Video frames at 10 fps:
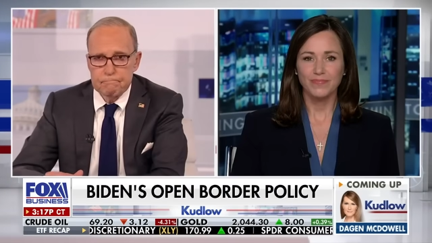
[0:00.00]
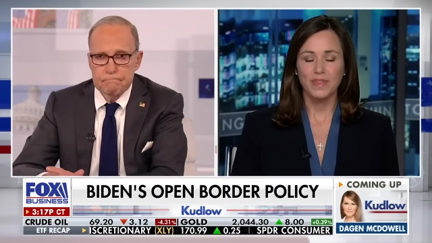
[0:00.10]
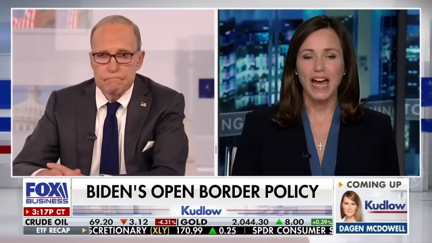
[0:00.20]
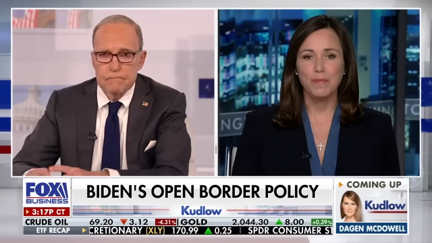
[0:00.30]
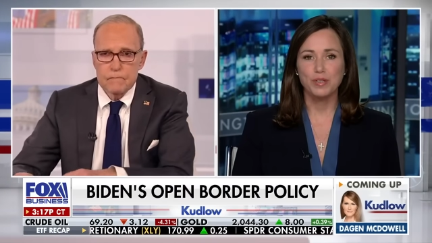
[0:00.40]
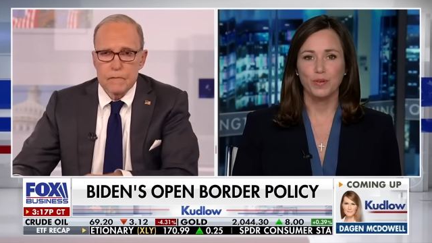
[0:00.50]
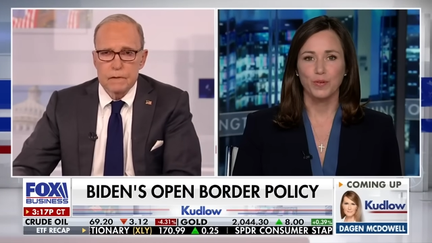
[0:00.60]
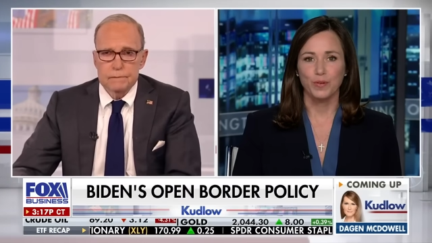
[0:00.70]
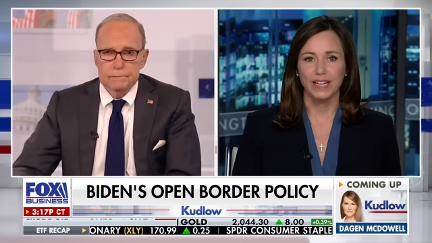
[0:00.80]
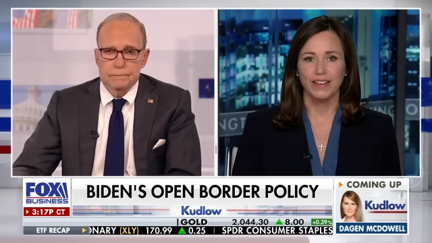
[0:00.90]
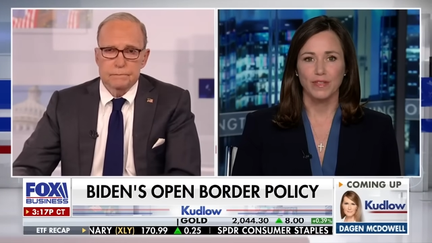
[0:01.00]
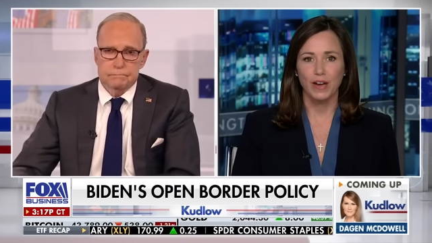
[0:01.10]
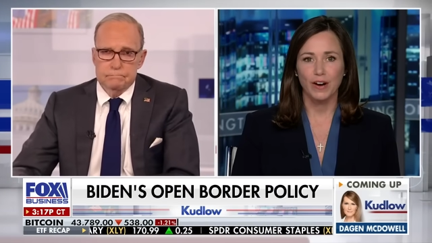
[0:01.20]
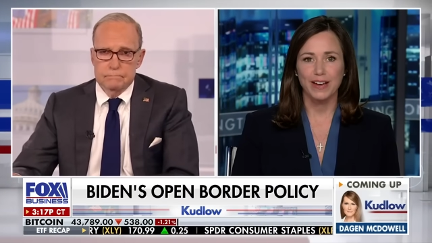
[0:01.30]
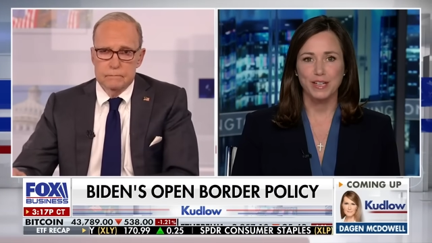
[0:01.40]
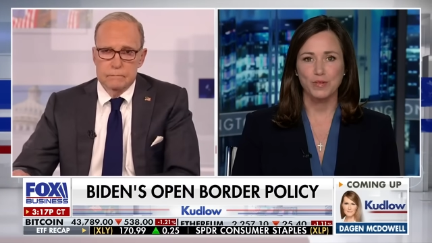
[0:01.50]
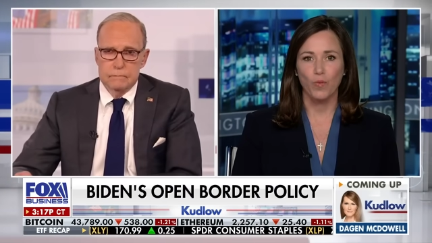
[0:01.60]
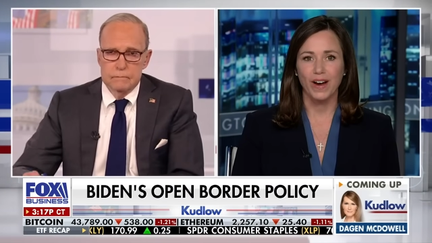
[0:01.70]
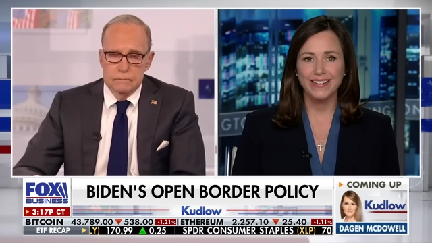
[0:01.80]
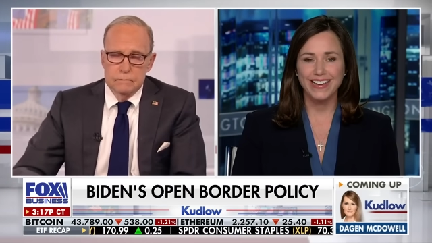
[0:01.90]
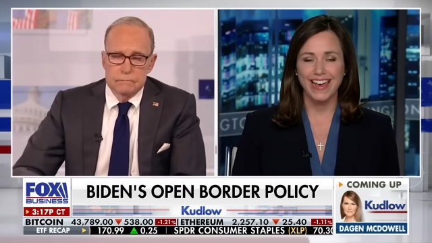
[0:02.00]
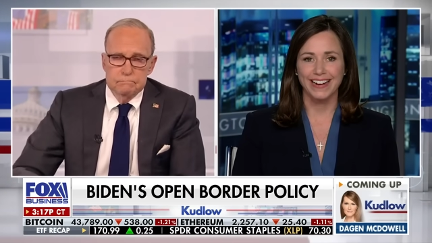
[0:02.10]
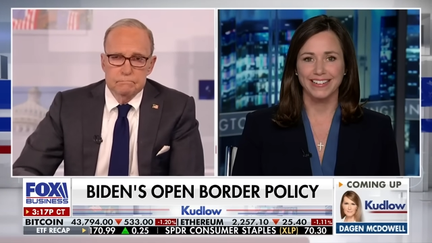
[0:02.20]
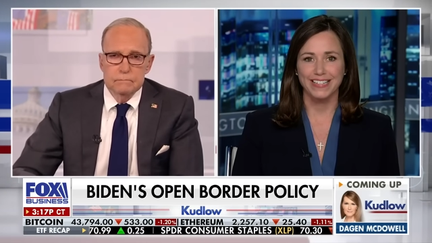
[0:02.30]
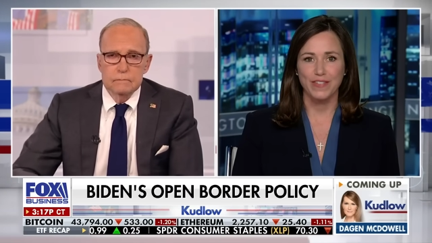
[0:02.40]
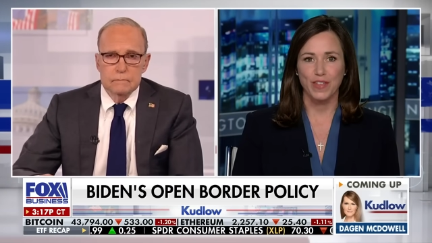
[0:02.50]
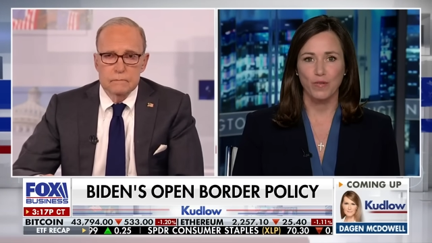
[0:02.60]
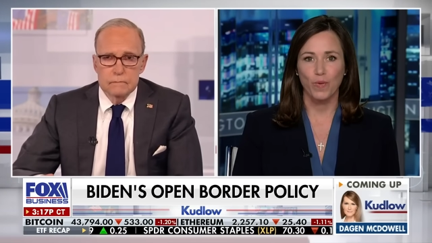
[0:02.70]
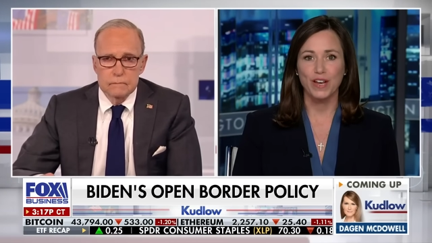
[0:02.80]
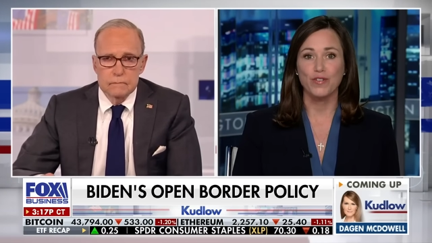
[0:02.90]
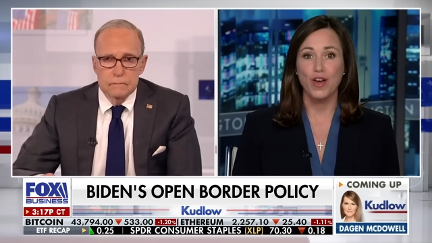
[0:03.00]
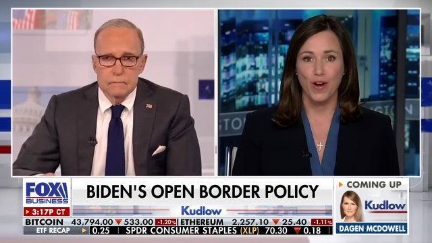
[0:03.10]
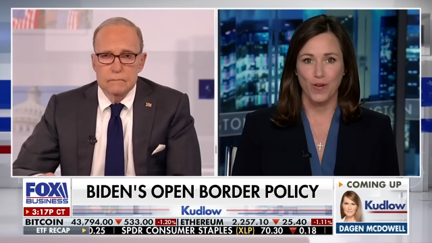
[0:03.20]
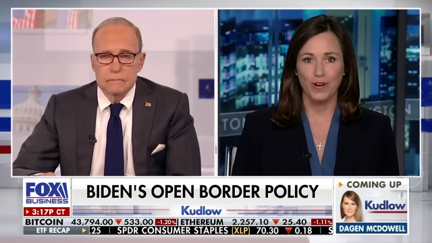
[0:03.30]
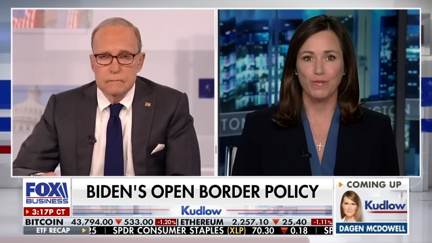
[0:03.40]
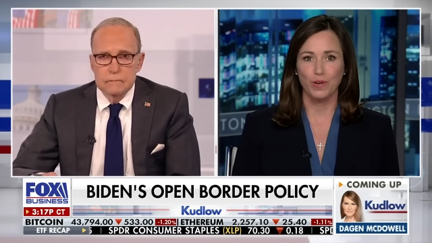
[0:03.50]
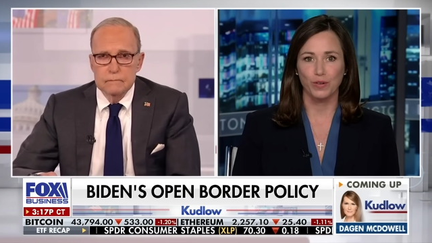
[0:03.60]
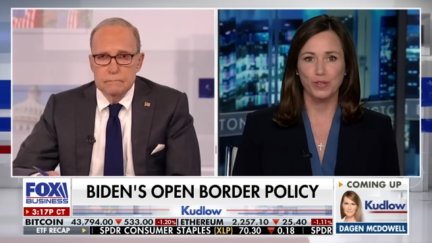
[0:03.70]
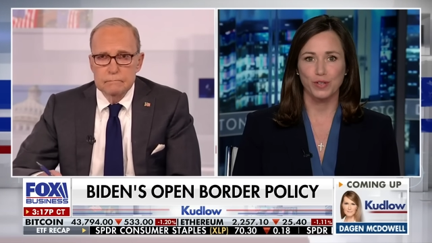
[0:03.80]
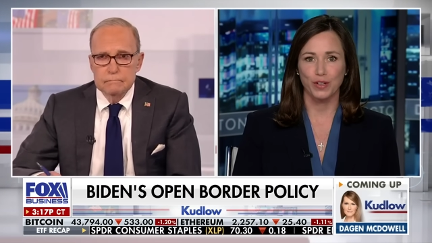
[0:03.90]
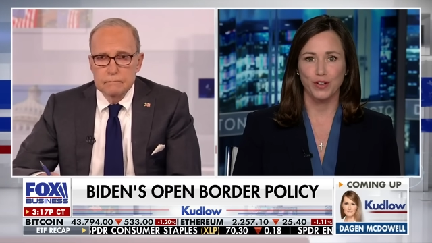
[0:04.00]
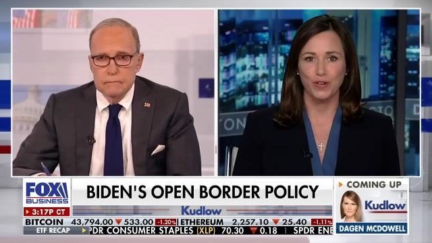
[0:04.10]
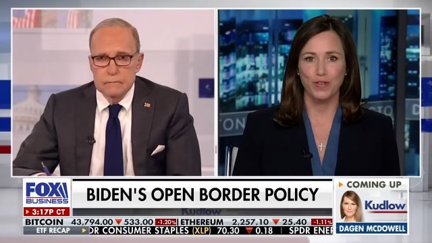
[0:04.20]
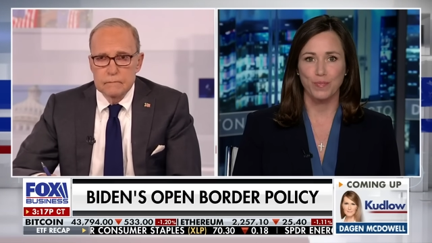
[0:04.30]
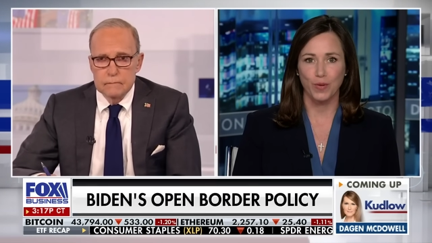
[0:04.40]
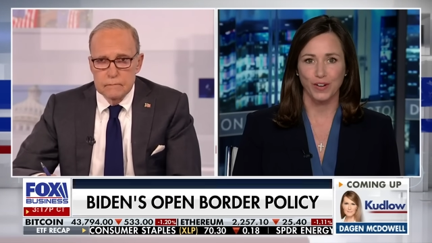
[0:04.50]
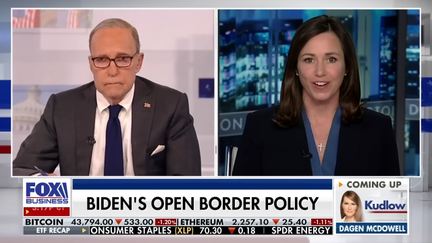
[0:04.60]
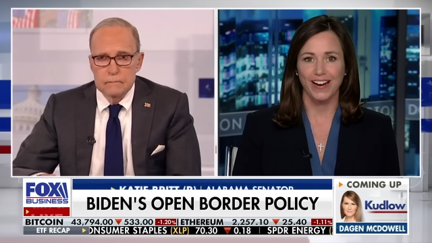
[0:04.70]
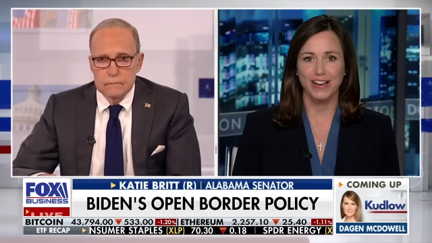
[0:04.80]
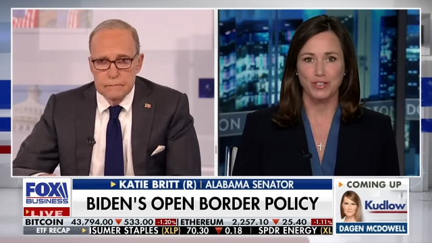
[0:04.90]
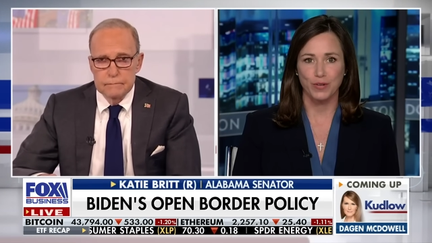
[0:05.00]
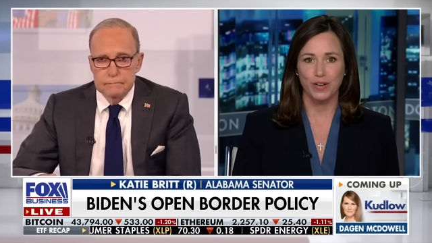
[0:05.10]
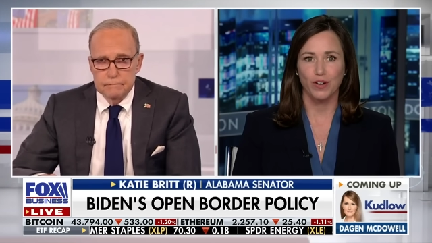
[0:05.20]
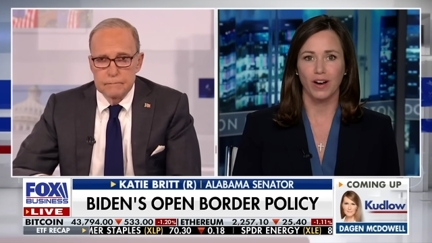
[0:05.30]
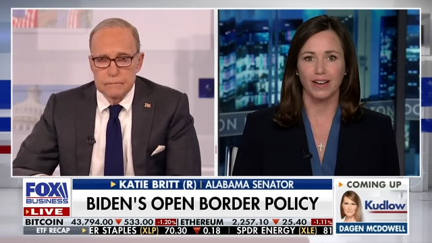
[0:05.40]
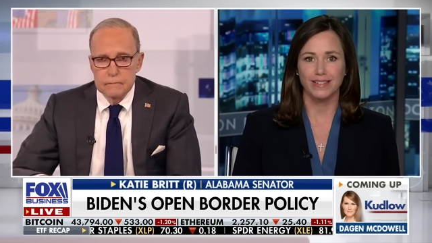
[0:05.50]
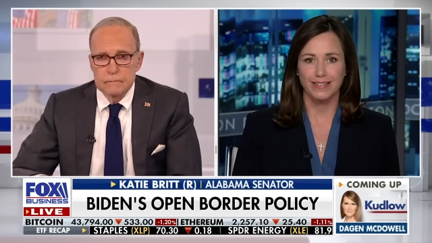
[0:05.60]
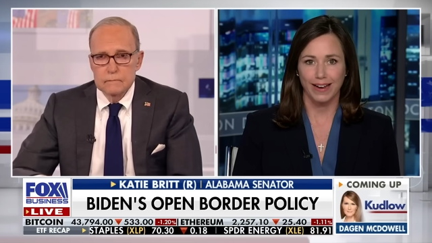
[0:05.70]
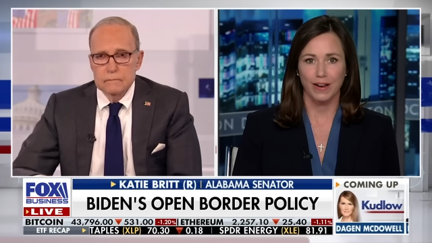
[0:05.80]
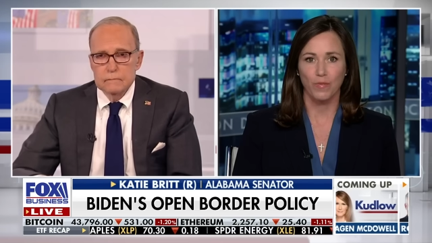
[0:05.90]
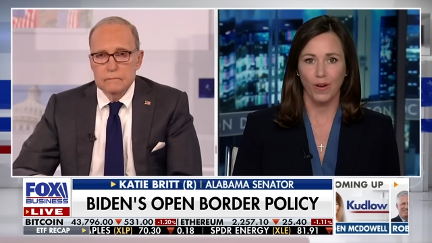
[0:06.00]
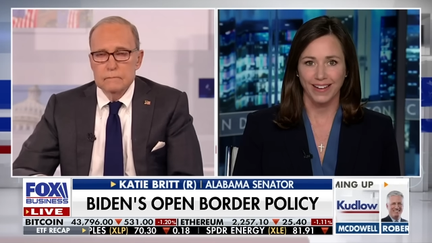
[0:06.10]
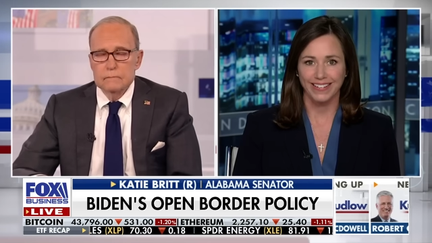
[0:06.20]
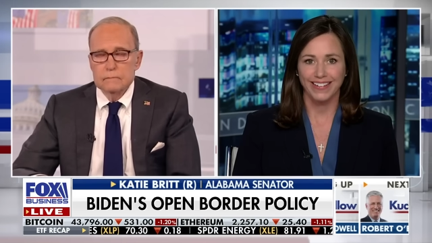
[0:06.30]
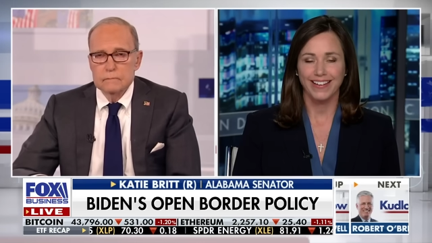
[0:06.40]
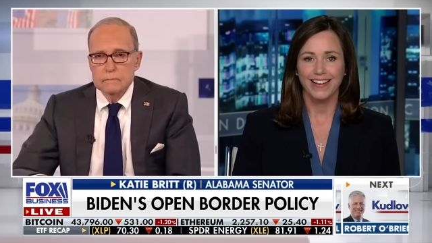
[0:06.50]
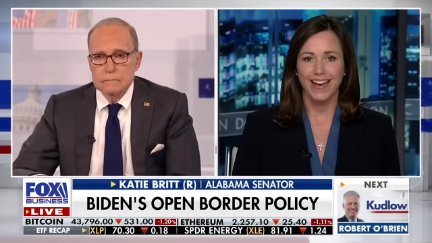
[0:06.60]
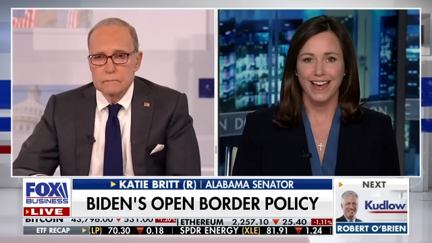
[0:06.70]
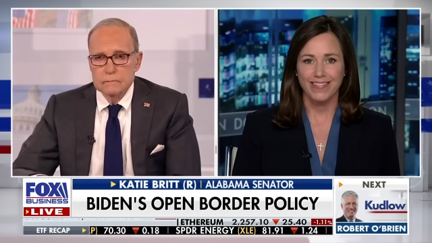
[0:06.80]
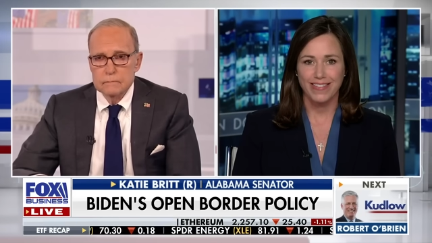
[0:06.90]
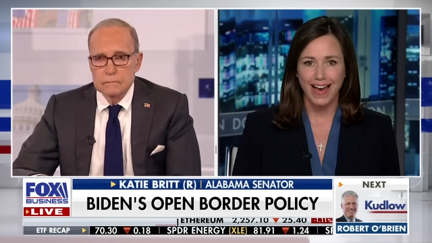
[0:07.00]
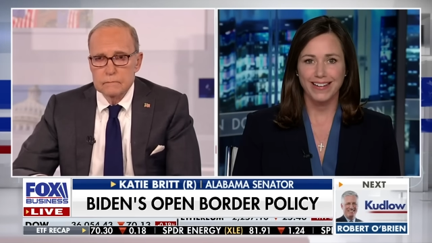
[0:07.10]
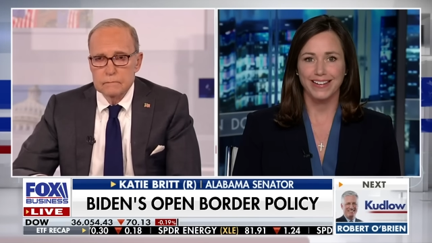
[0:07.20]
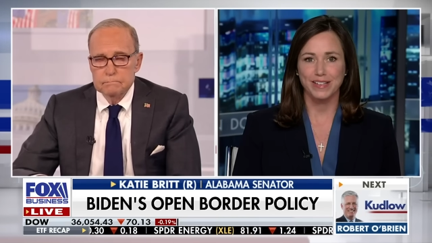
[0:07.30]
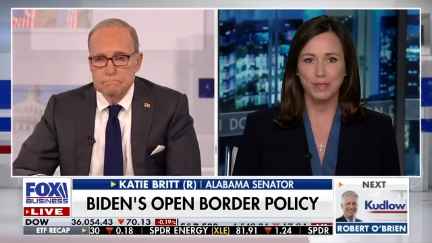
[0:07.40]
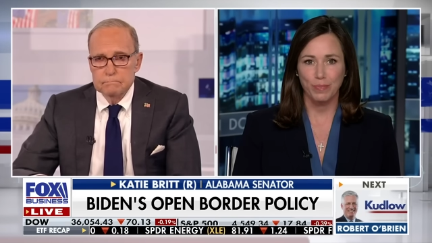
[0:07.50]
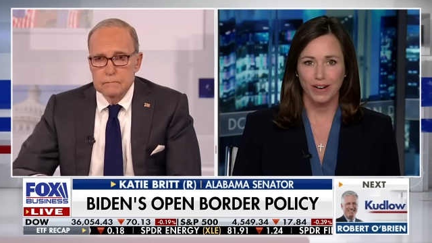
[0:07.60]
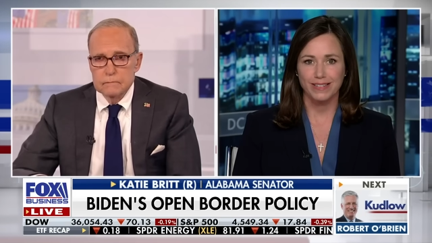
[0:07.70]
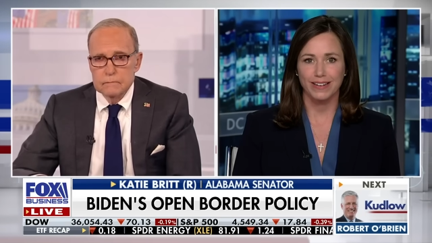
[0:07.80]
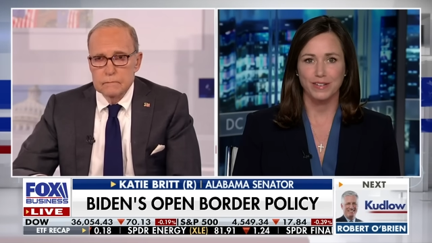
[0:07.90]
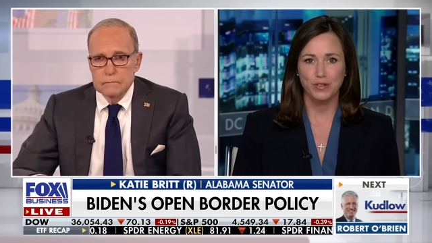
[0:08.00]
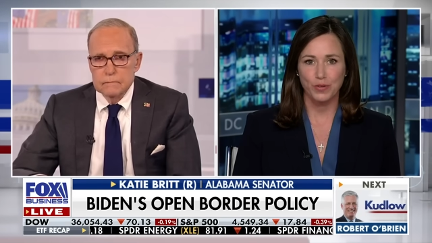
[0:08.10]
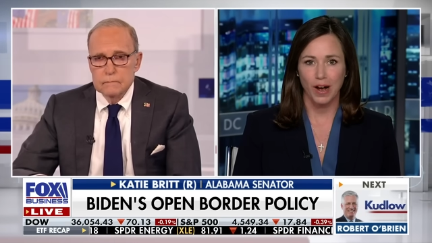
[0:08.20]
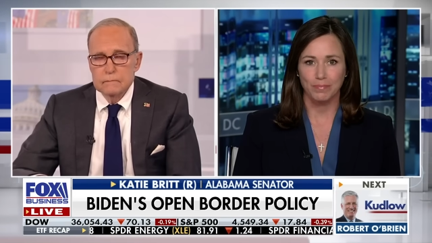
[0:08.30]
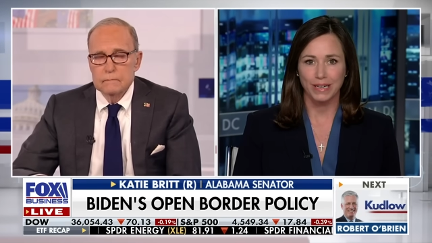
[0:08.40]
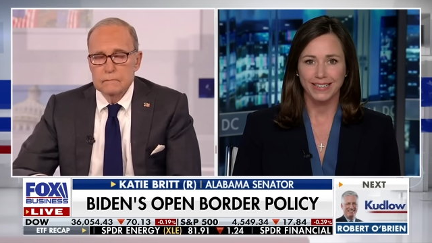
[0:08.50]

Speaker 1: Absolutely. There is one candidate that we know will secure the border and do it on day one, and that is President Trump.